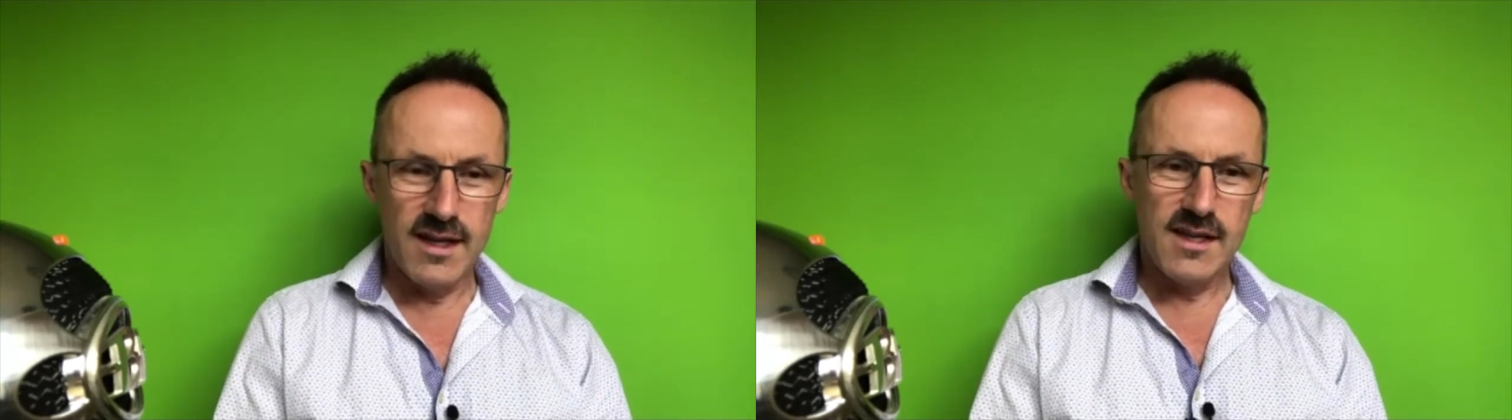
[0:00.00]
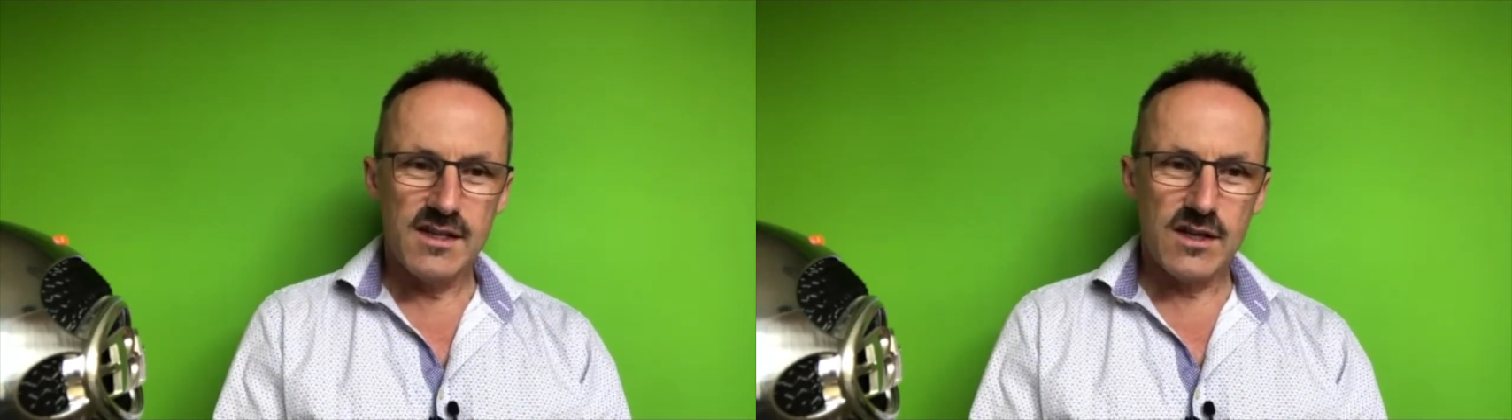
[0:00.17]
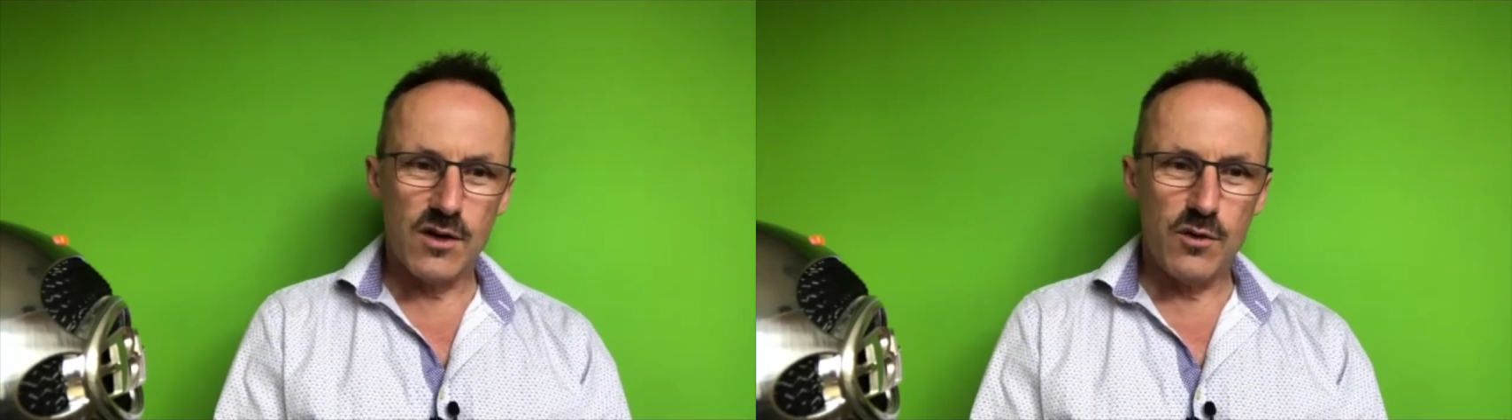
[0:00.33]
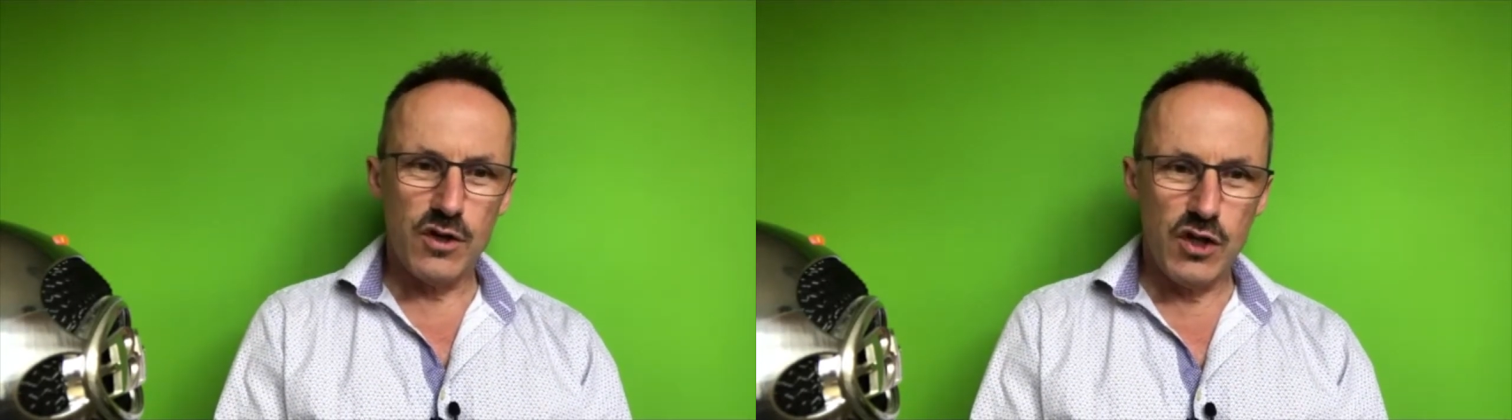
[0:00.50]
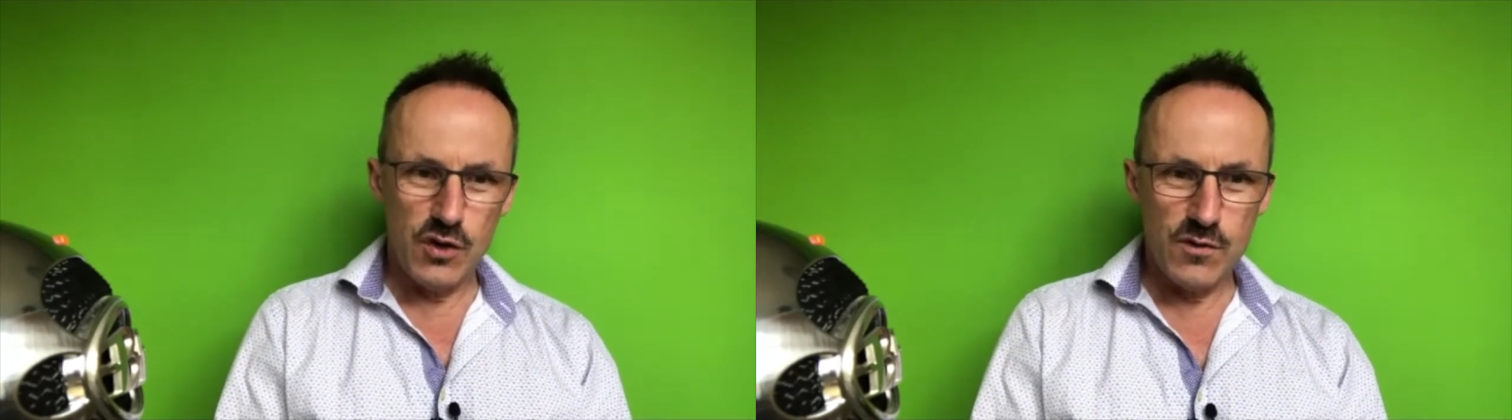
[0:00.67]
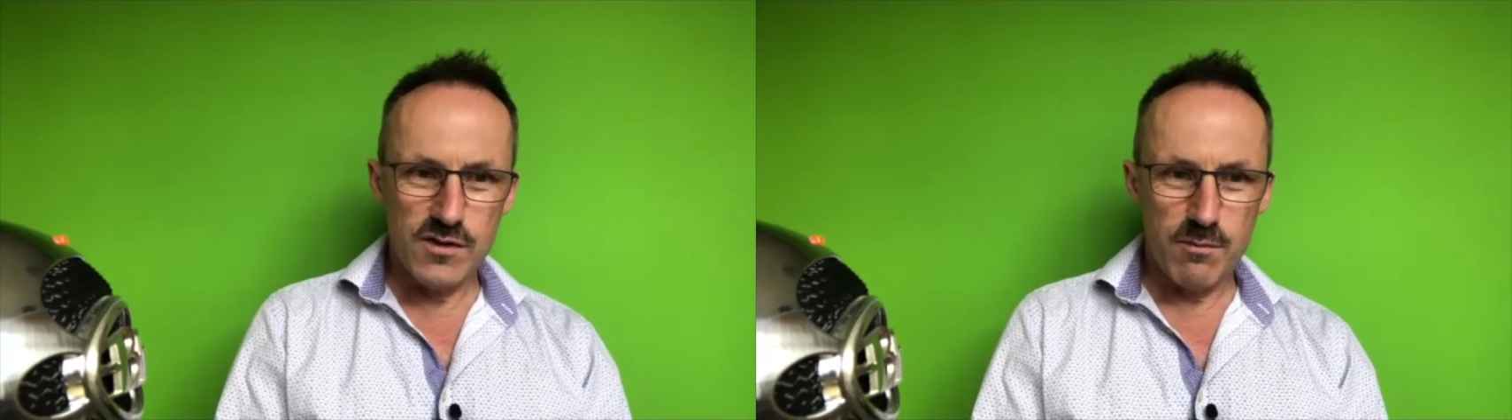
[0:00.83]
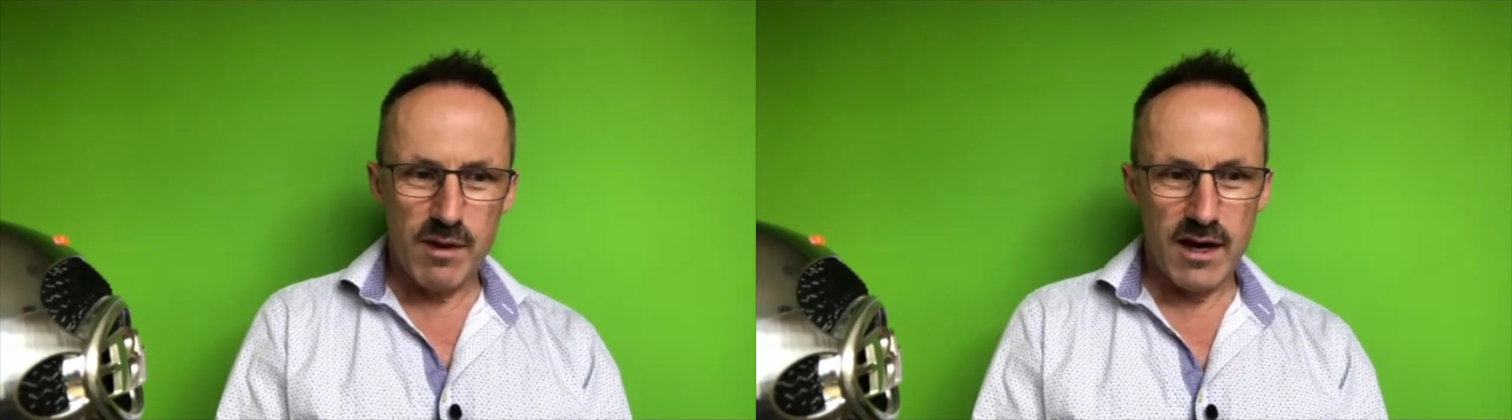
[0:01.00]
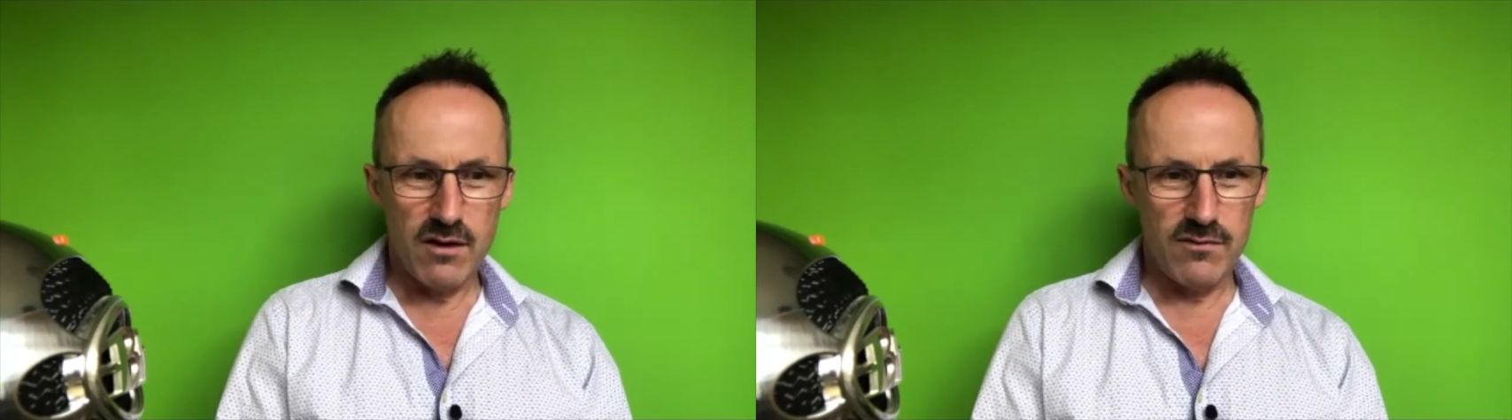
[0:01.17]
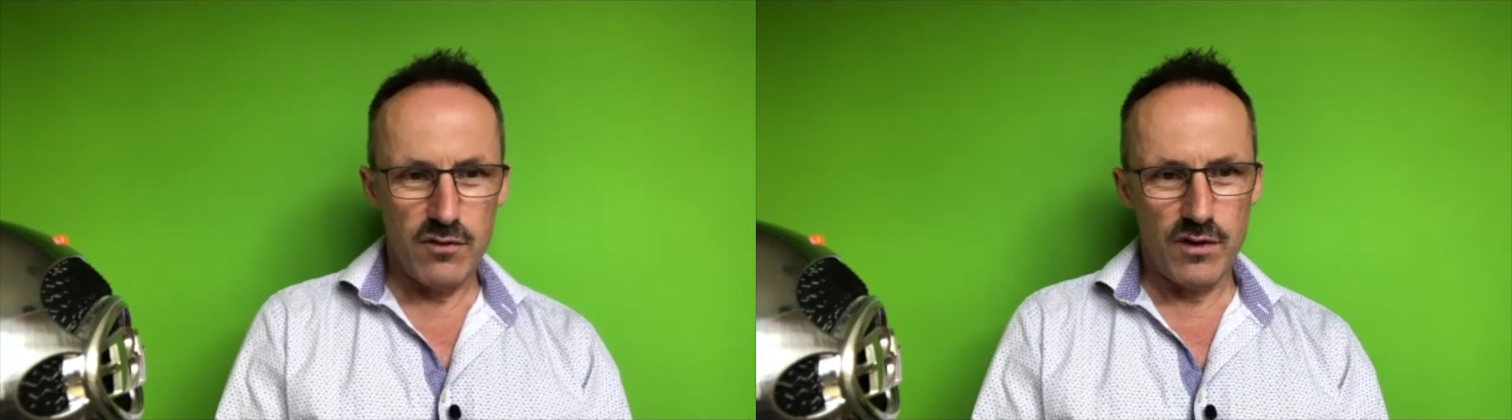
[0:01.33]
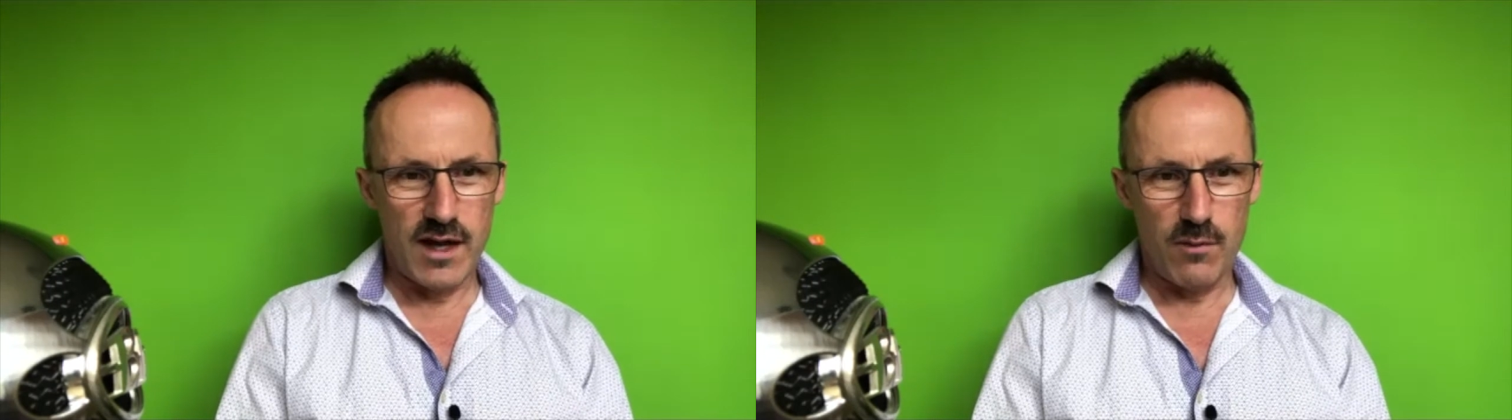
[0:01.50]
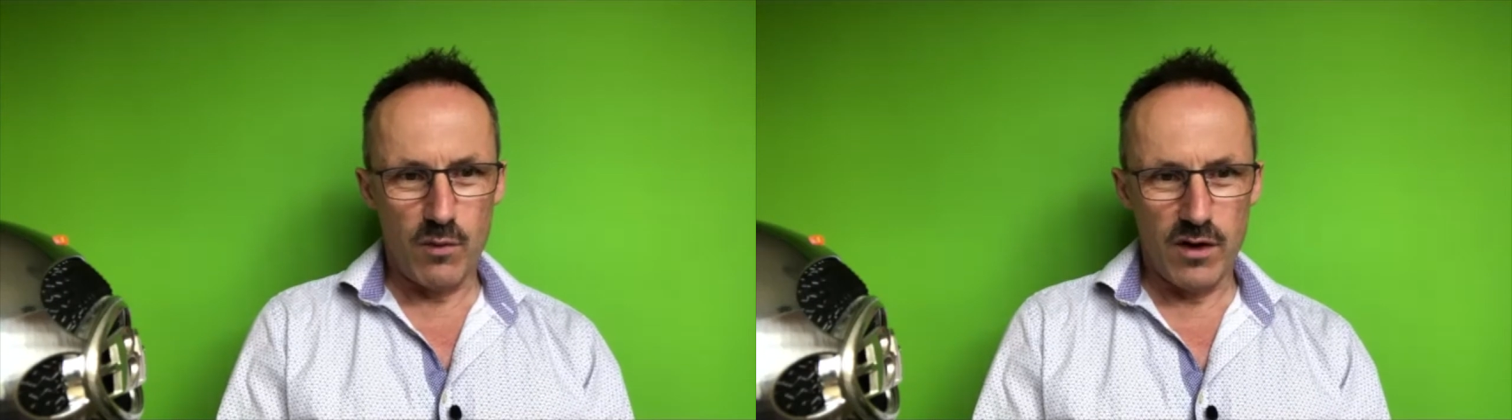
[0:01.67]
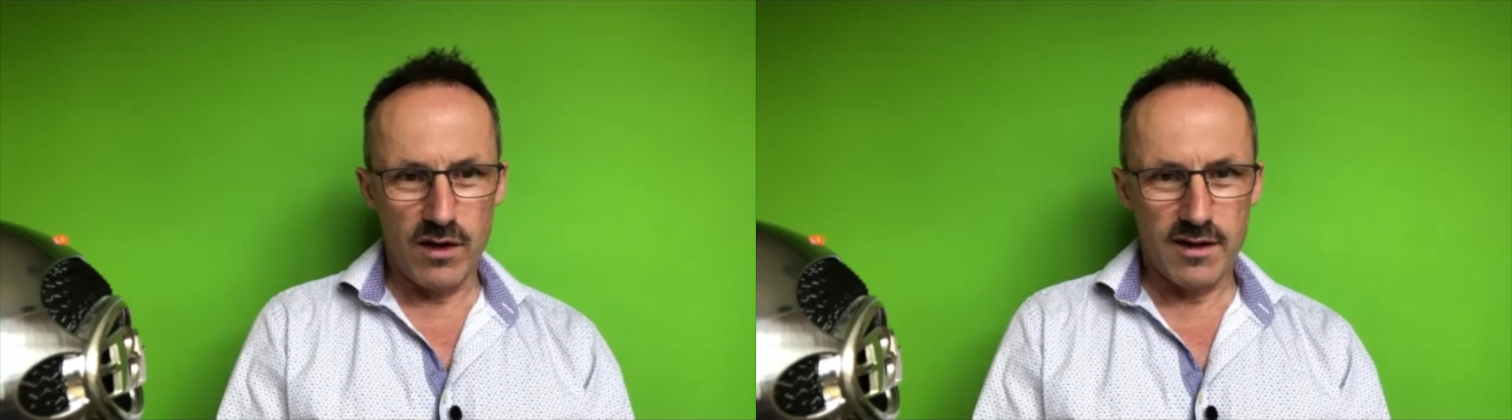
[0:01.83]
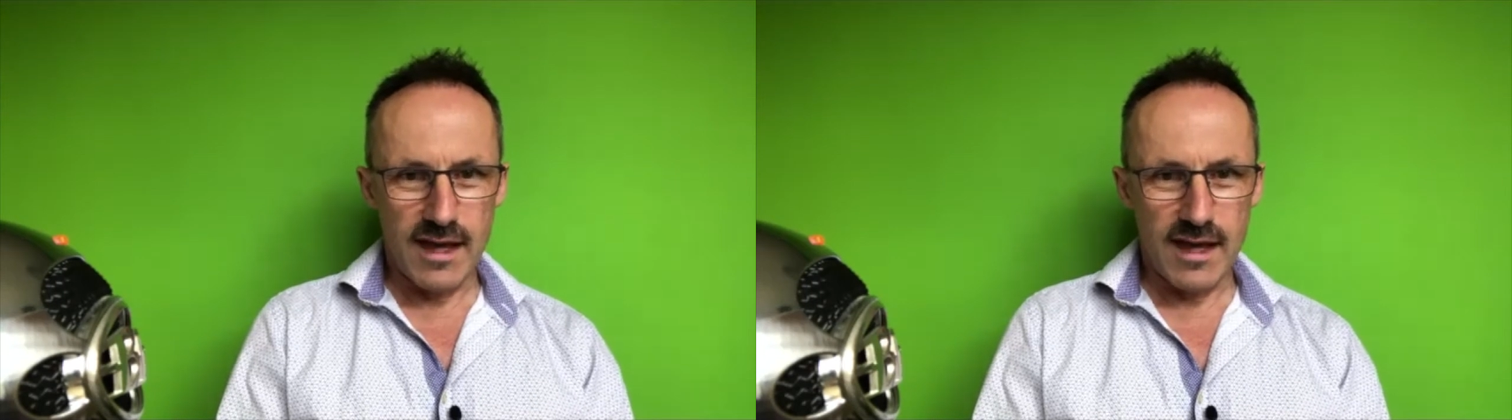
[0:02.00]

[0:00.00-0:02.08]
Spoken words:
So use the power of your network